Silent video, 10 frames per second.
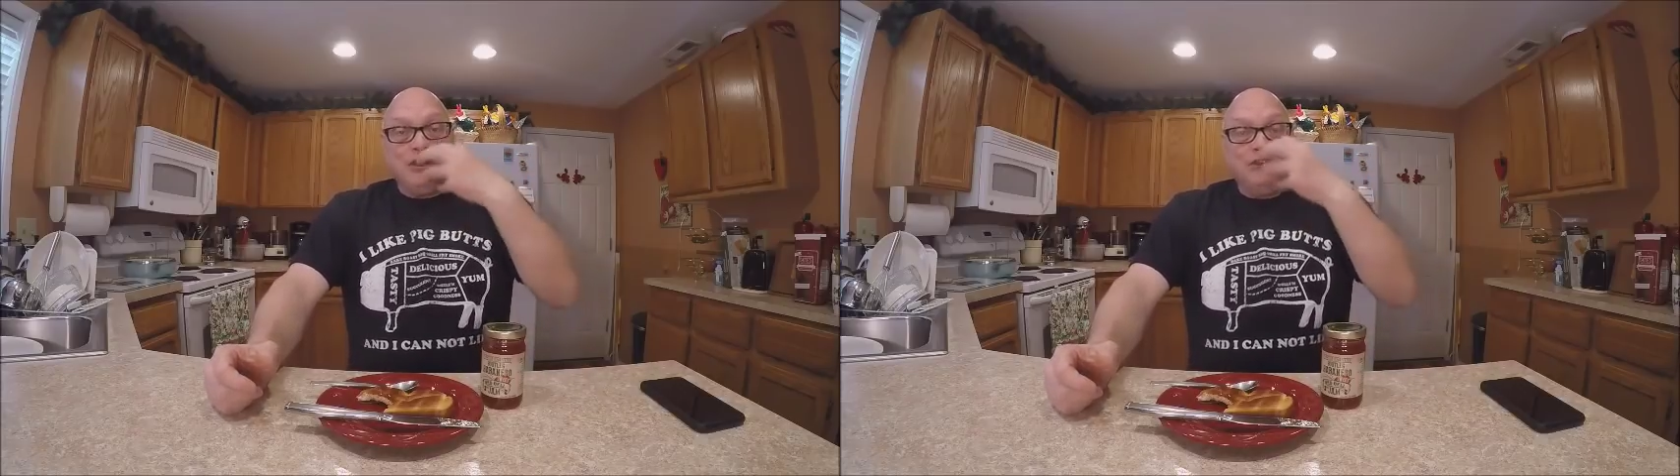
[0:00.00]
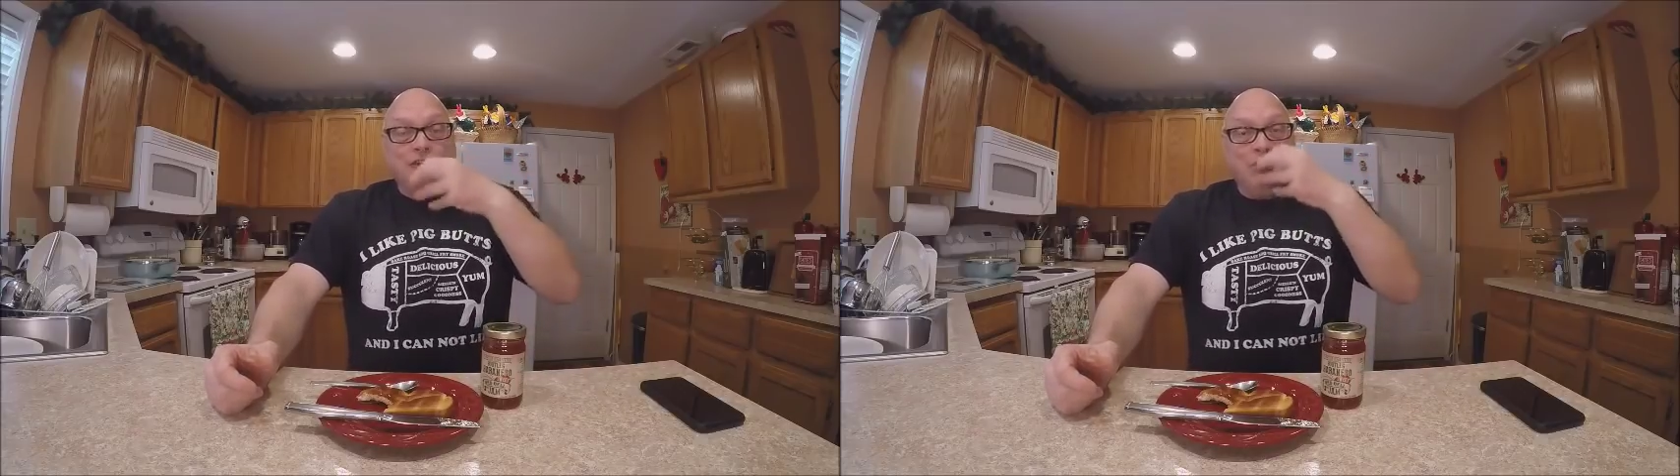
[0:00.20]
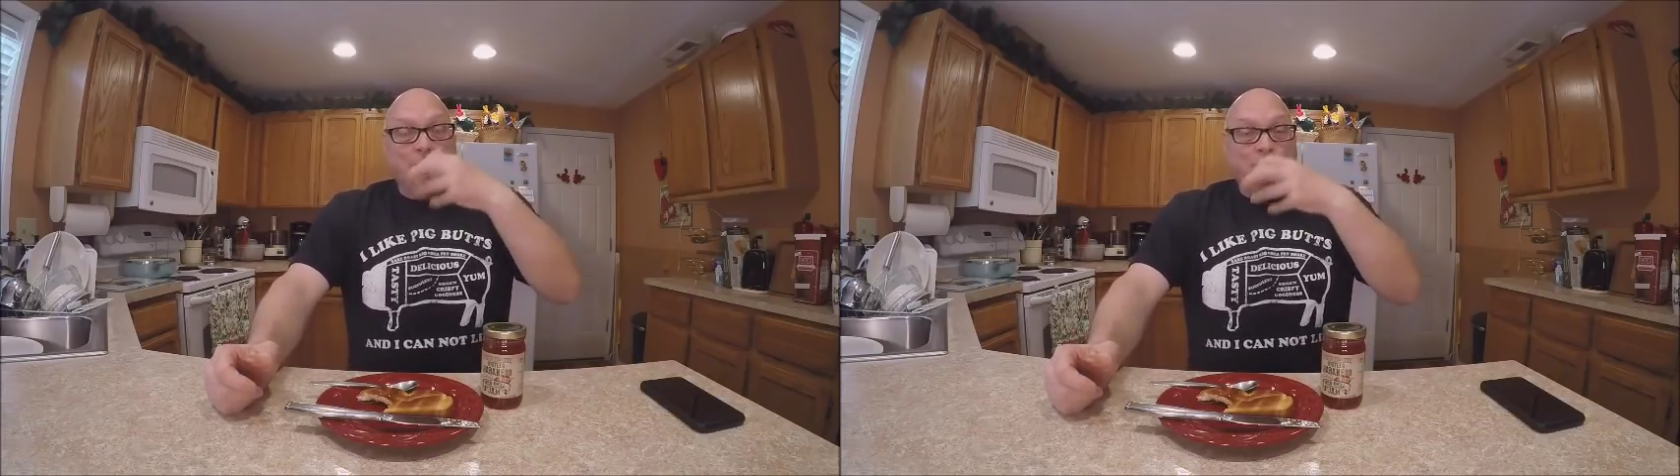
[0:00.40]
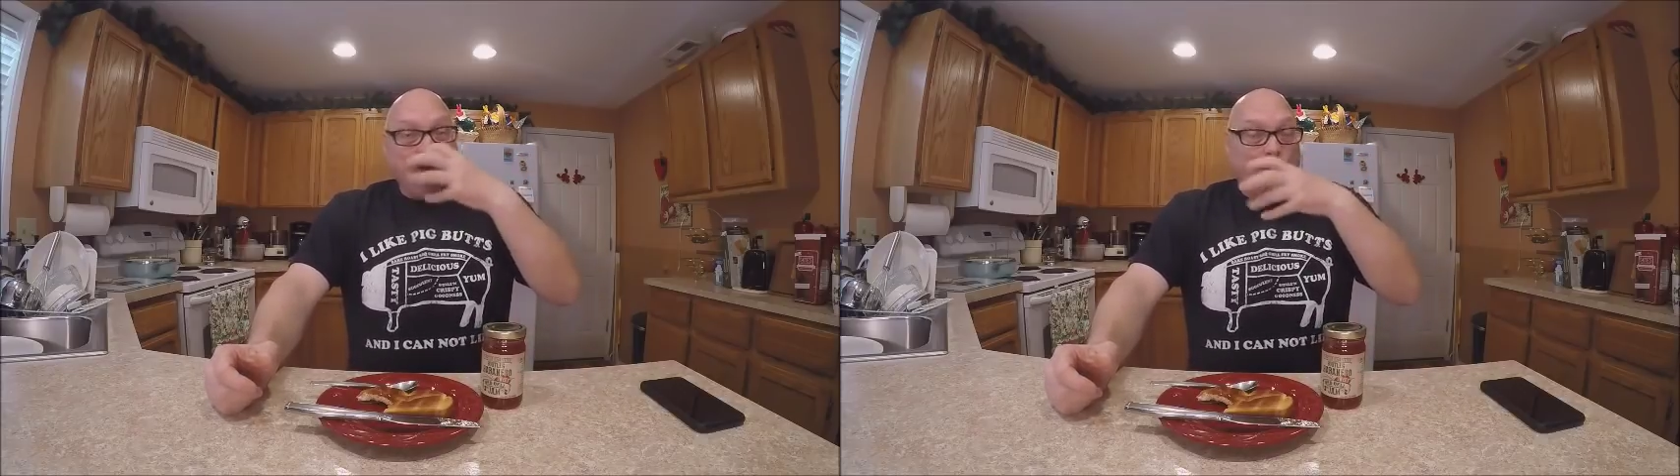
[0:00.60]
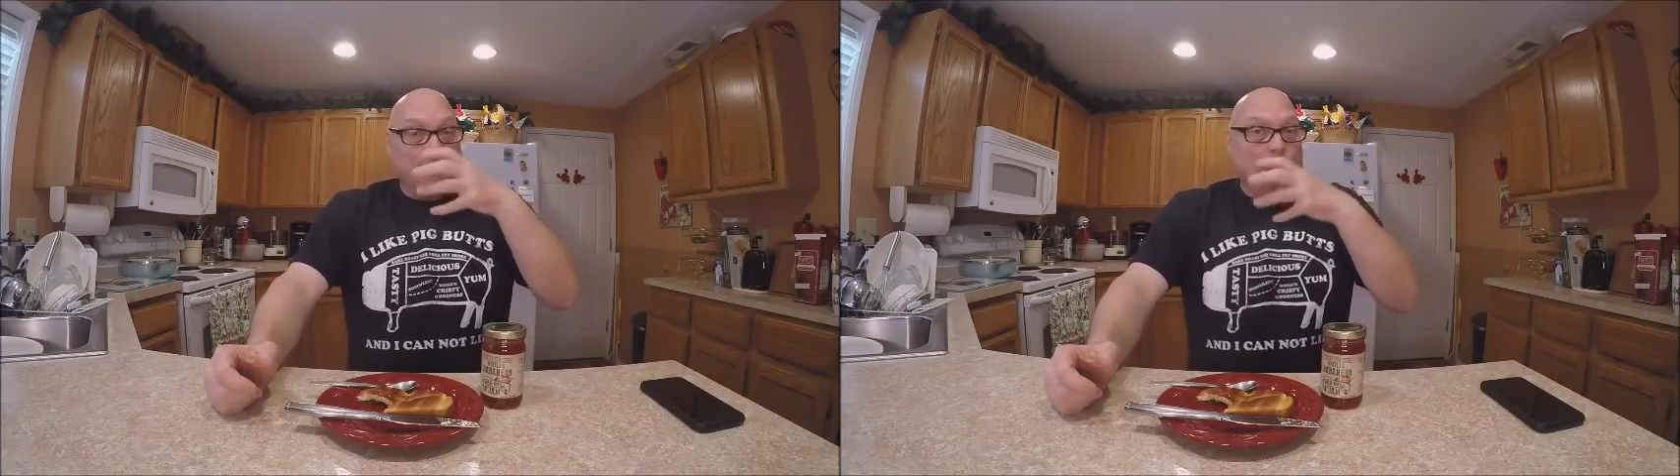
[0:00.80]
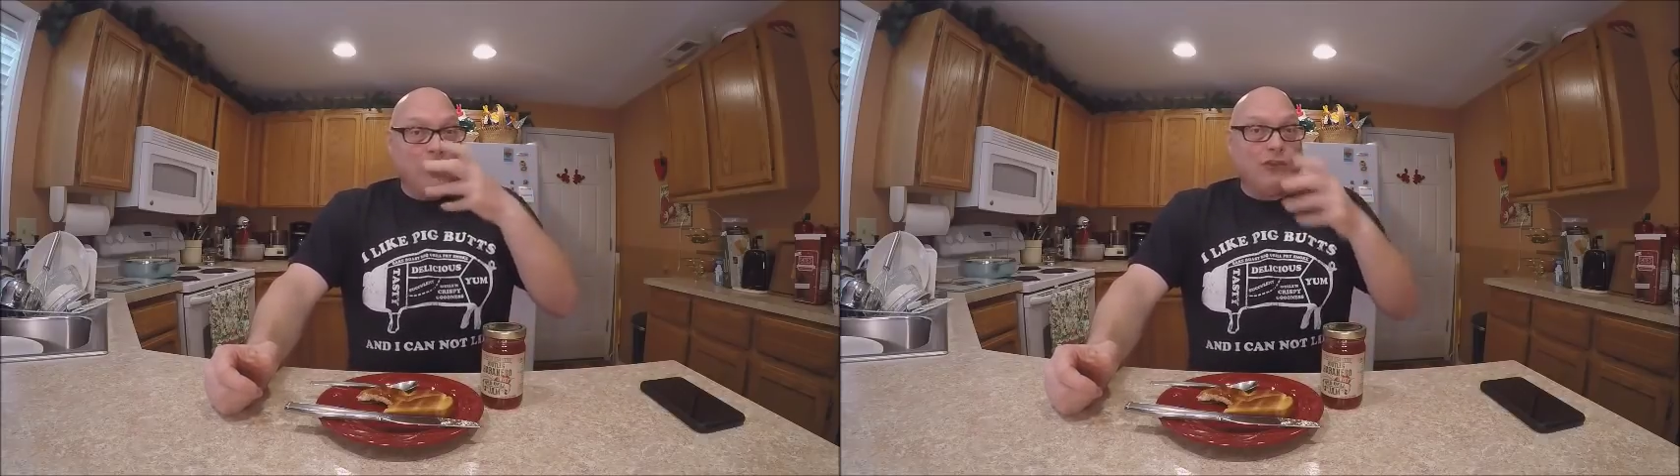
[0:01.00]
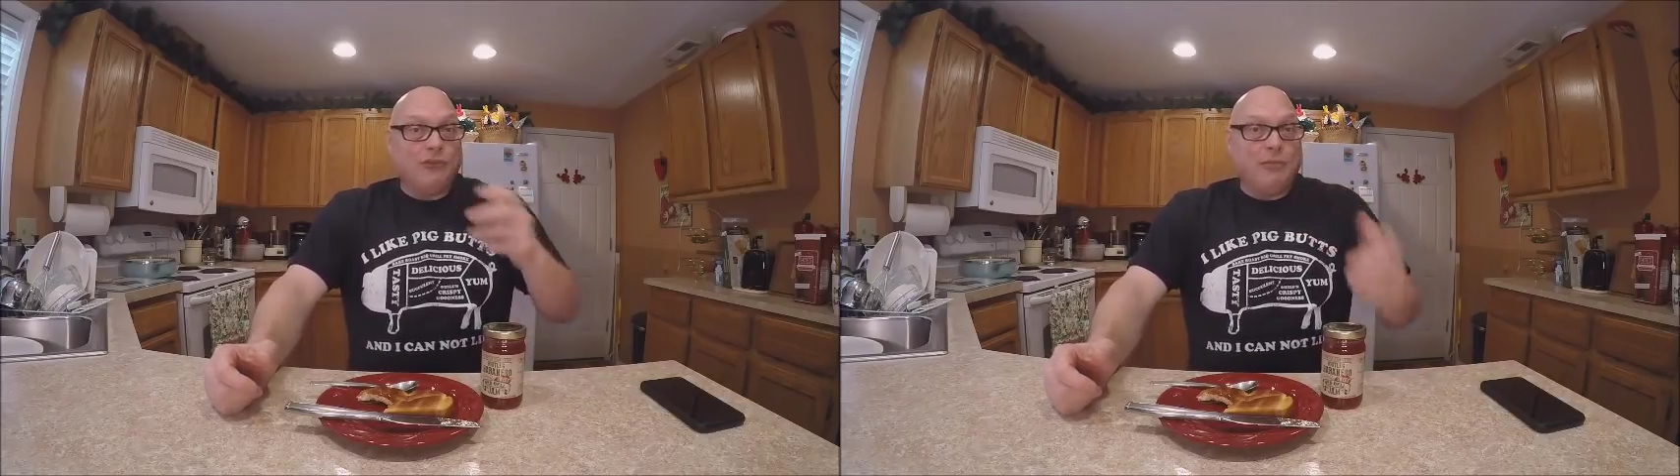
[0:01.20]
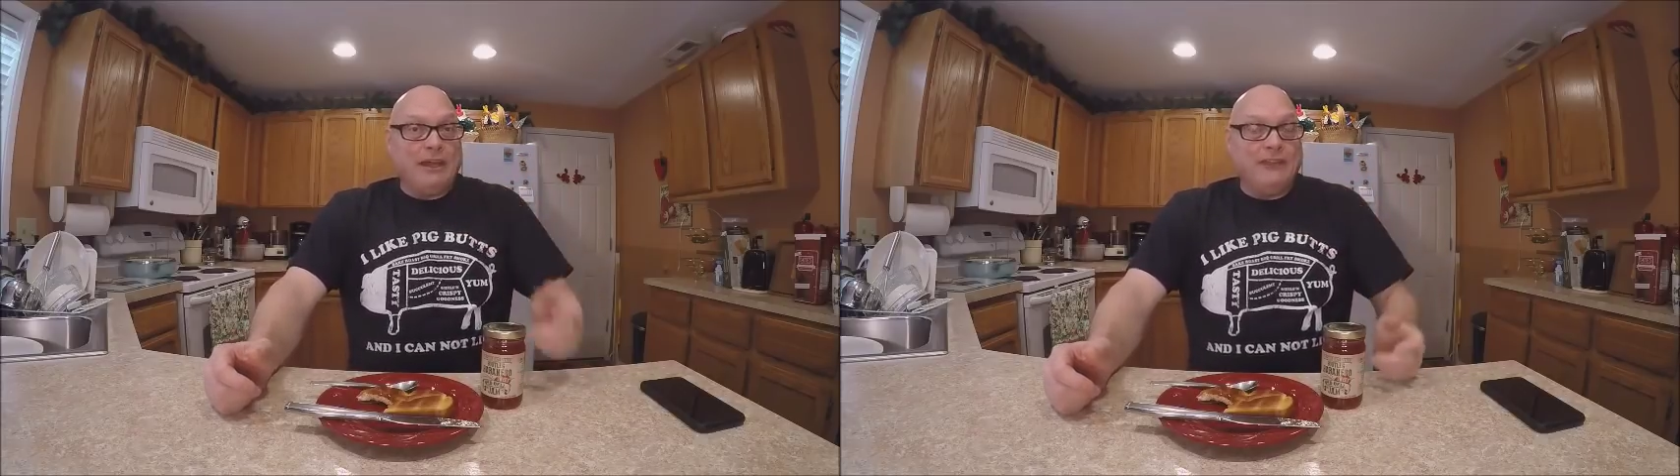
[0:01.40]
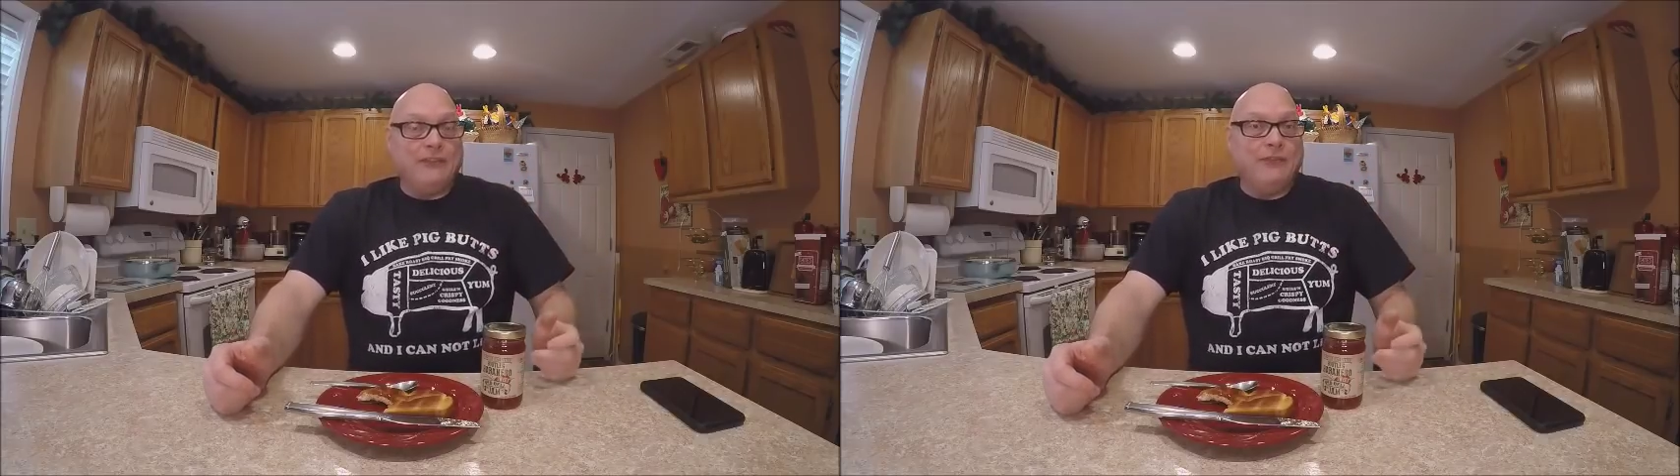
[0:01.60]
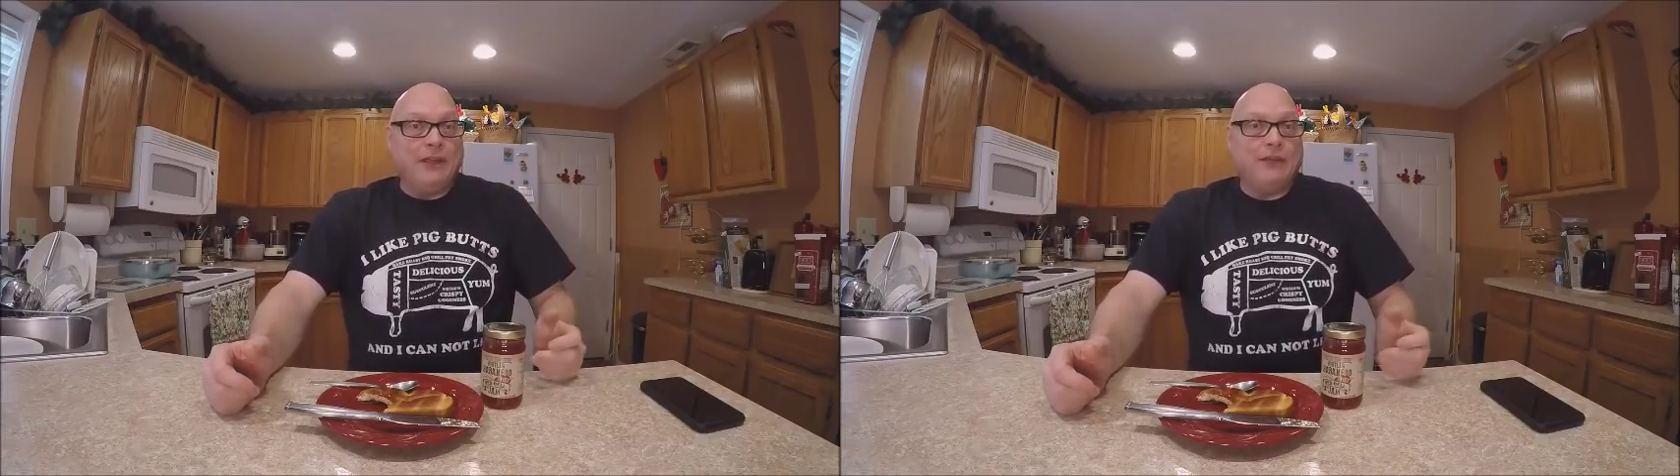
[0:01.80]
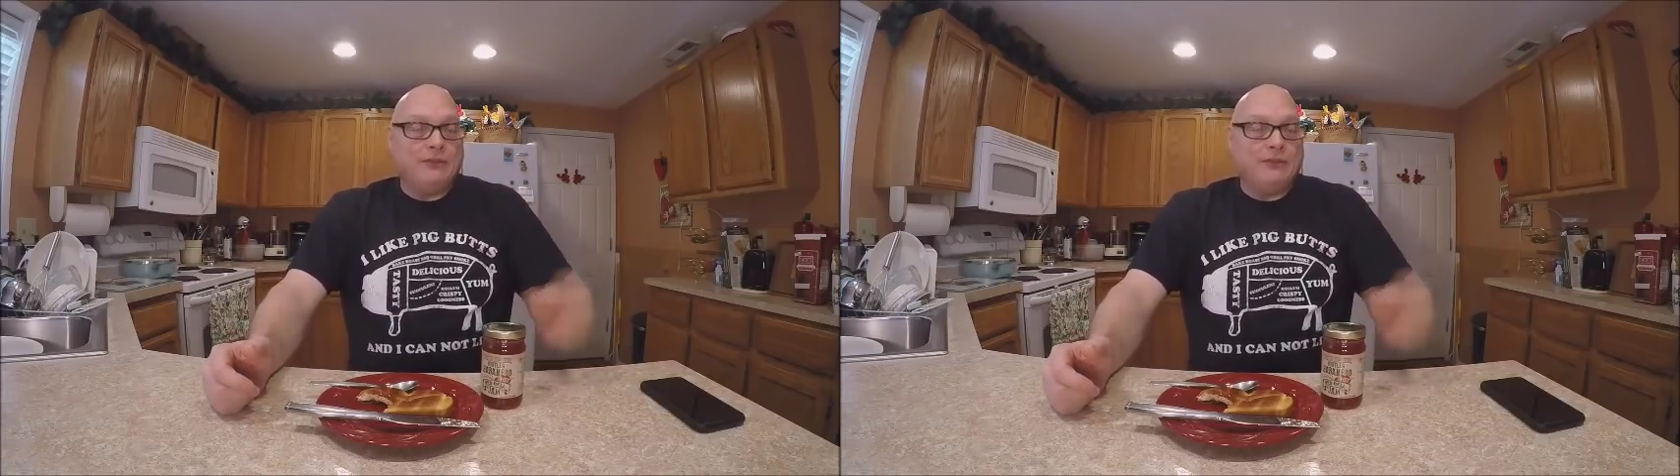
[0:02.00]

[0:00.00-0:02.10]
You could tell there's a little spice in there.